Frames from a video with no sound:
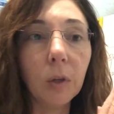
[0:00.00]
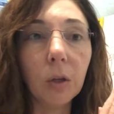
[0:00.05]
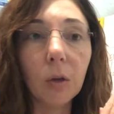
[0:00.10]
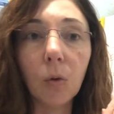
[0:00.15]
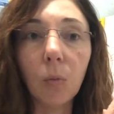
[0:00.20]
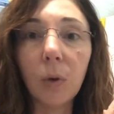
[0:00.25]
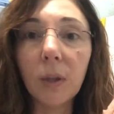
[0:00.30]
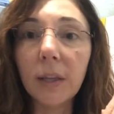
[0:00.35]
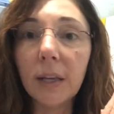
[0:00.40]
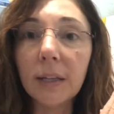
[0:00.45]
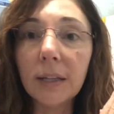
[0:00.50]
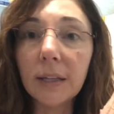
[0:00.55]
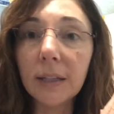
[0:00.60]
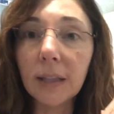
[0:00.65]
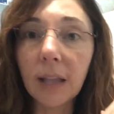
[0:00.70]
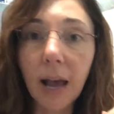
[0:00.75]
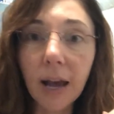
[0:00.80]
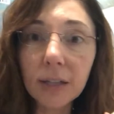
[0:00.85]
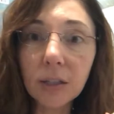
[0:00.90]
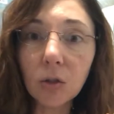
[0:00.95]
what they did
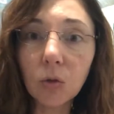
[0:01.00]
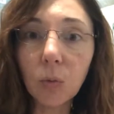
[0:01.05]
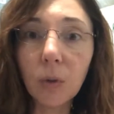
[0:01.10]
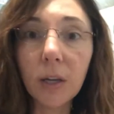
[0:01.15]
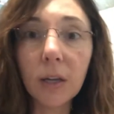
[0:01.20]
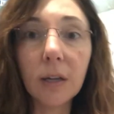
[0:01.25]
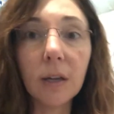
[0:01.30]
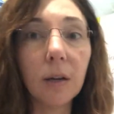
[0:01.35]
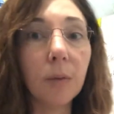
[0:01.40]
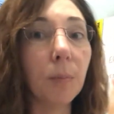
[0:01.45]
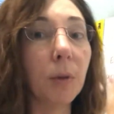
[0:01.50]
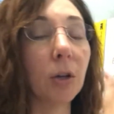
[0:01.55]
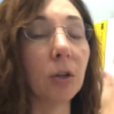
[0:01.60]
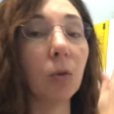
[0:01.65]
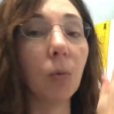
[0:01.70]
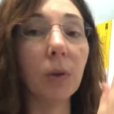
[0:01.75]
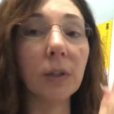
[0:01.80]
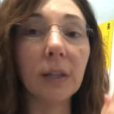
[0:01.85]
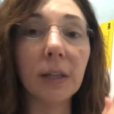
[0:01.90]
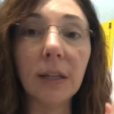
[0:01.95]
last week compared to
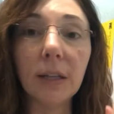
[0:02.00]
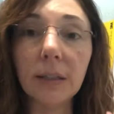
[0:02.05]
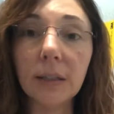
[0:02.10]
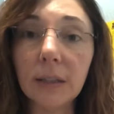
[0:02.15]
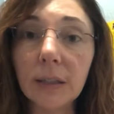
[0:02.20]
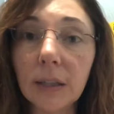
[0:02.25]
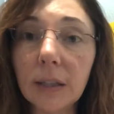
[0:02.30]
what they did